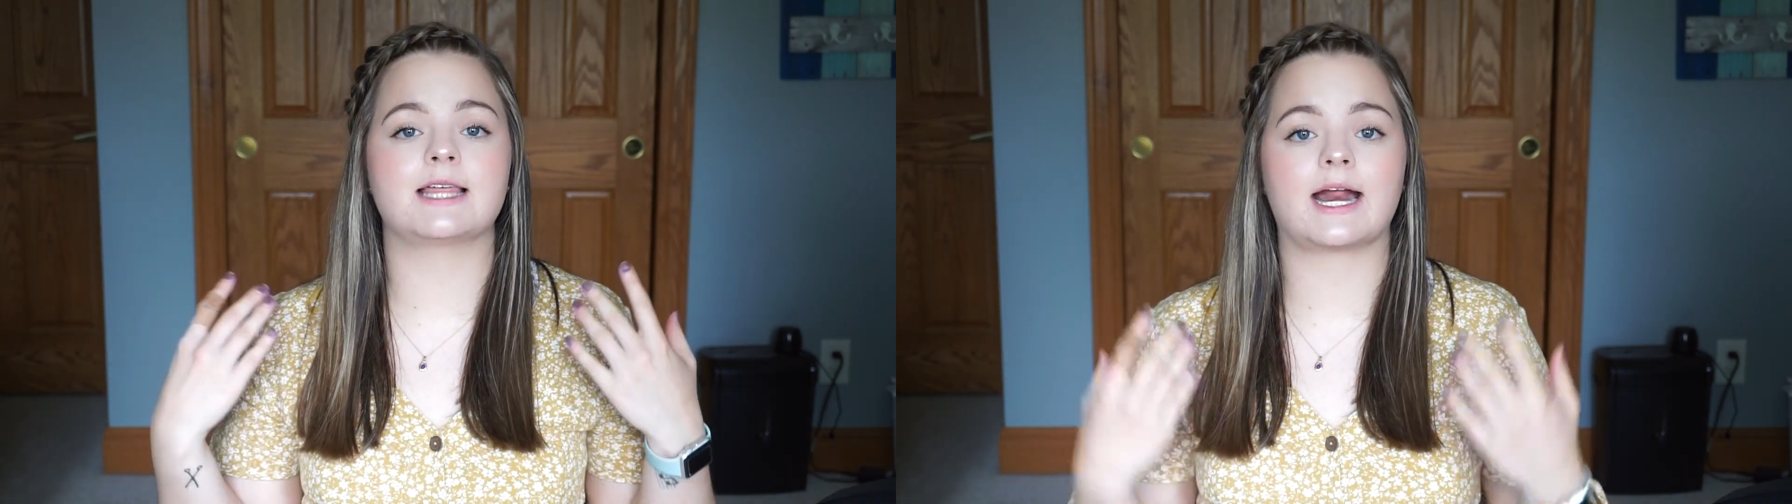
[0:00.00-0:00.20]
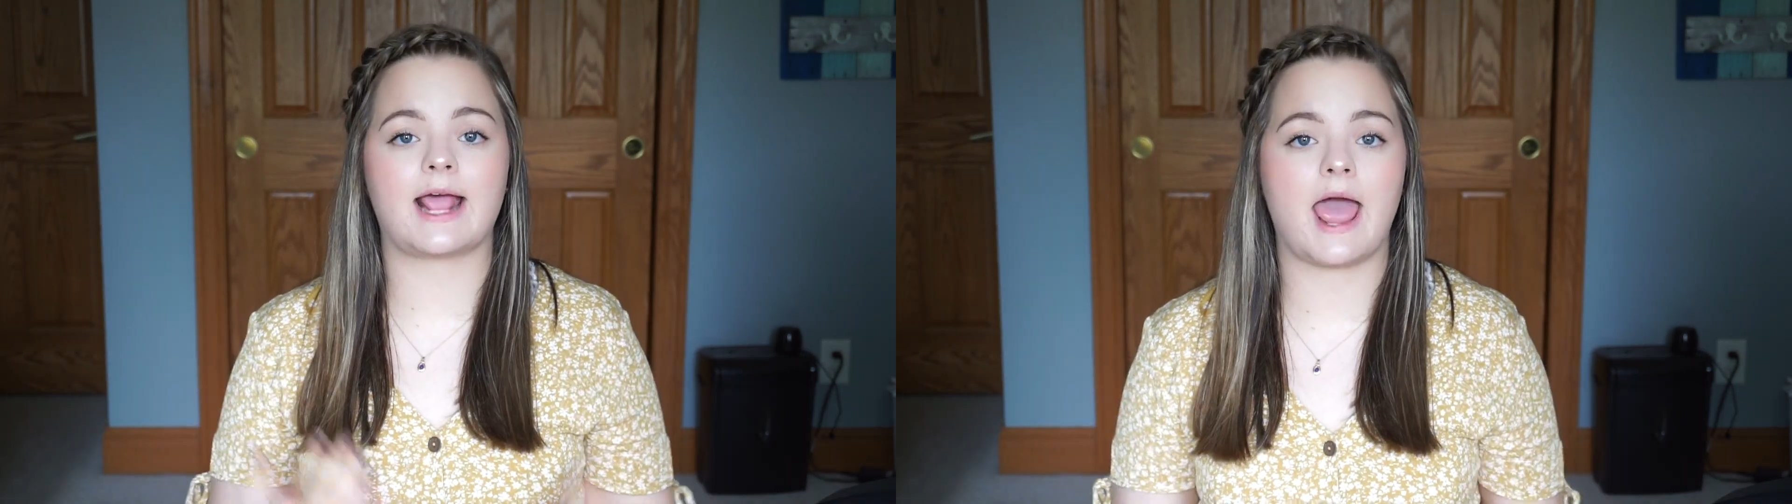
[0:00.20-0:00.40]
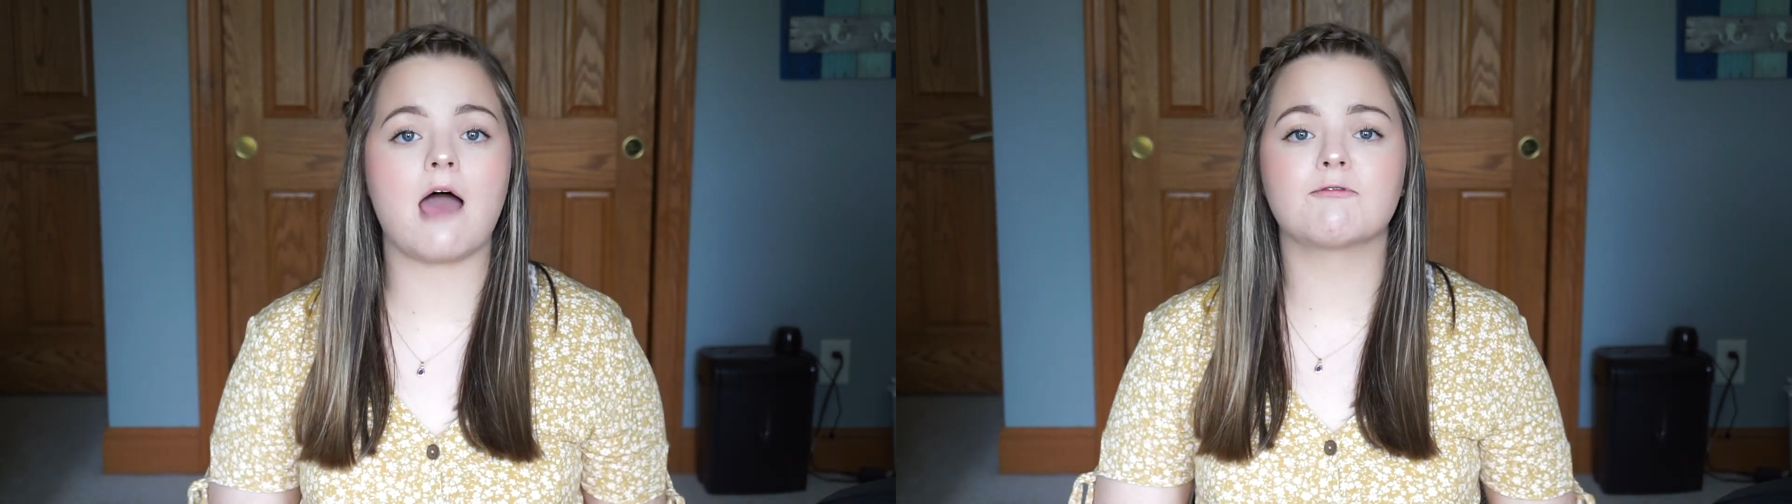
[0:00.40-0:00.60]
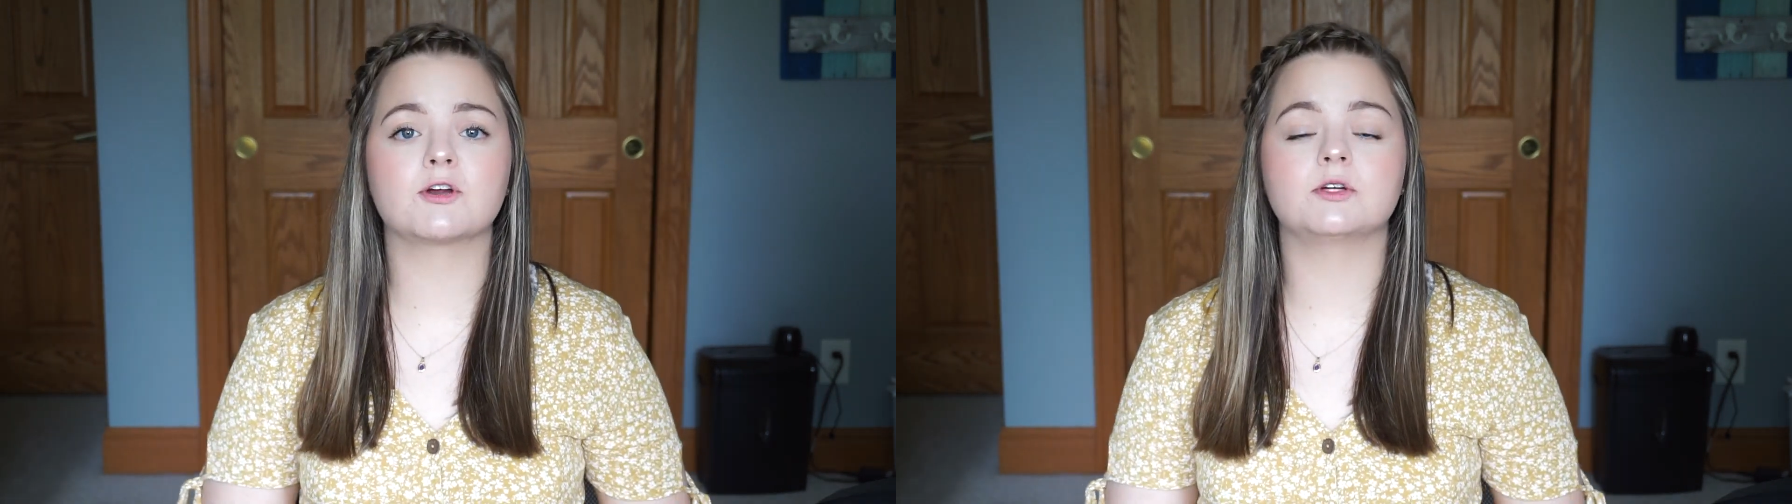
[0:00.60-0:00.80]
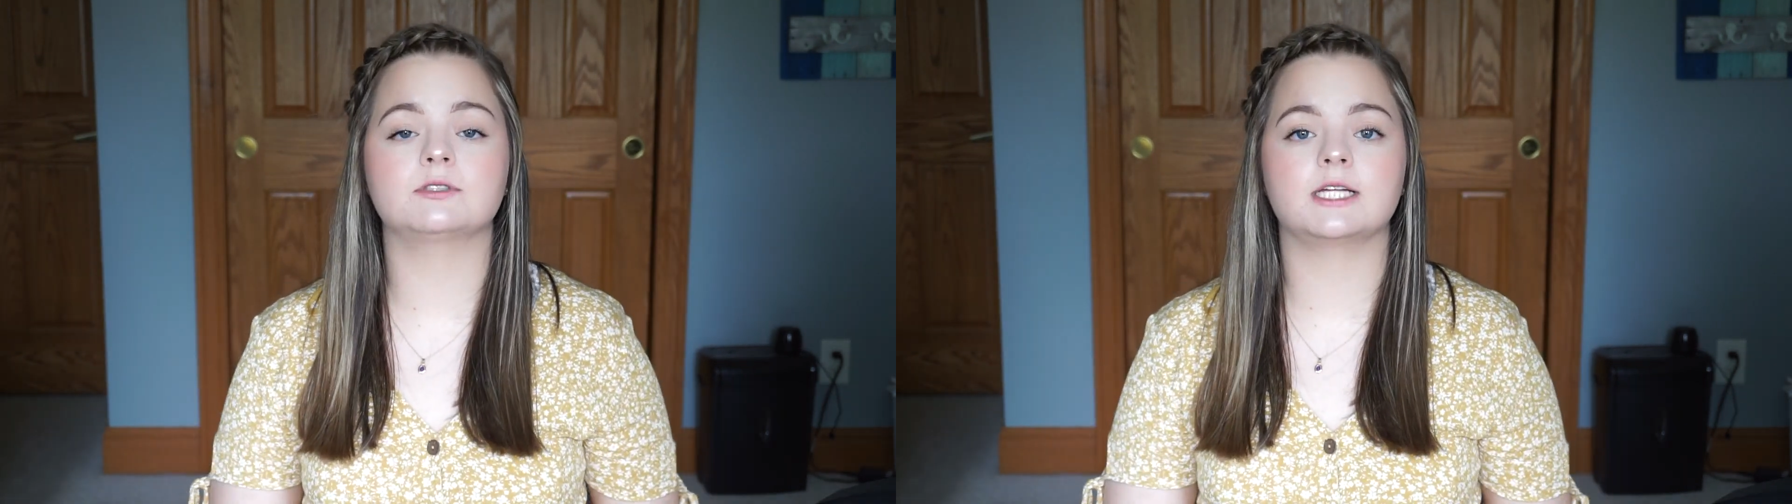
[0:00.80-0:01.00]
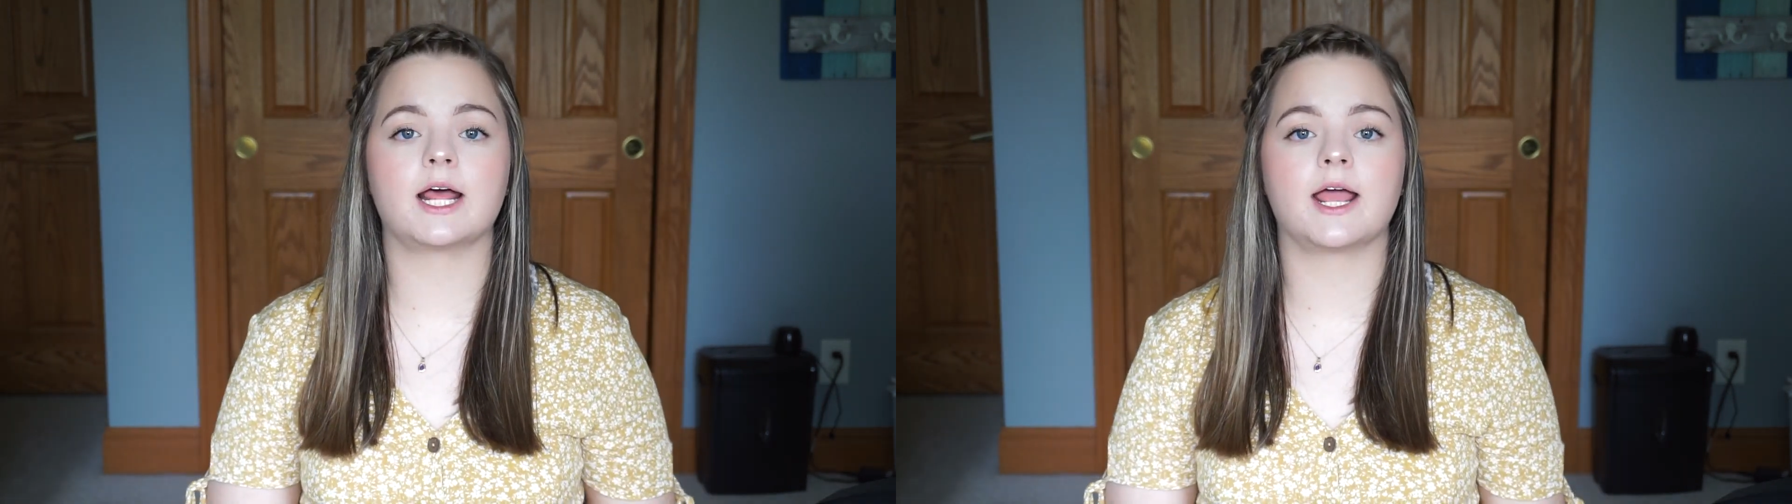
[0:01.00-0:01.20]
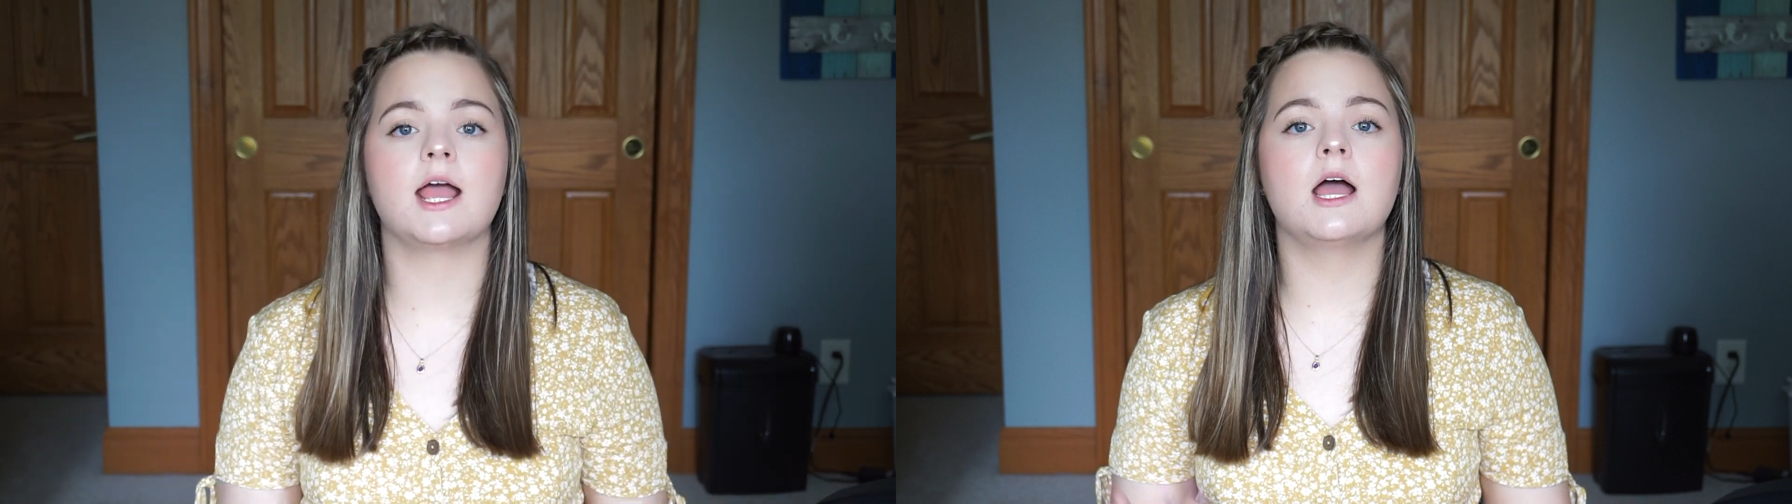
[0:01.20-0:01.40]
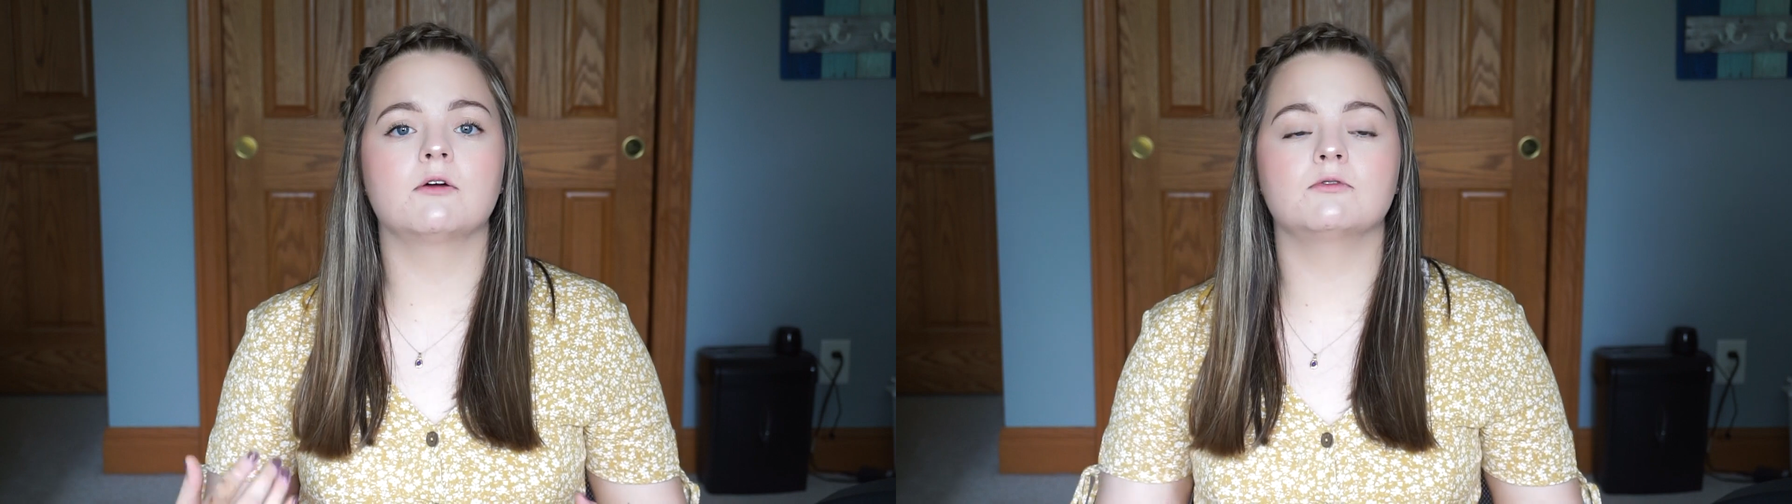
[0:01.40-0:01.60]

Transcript: that I have for you today.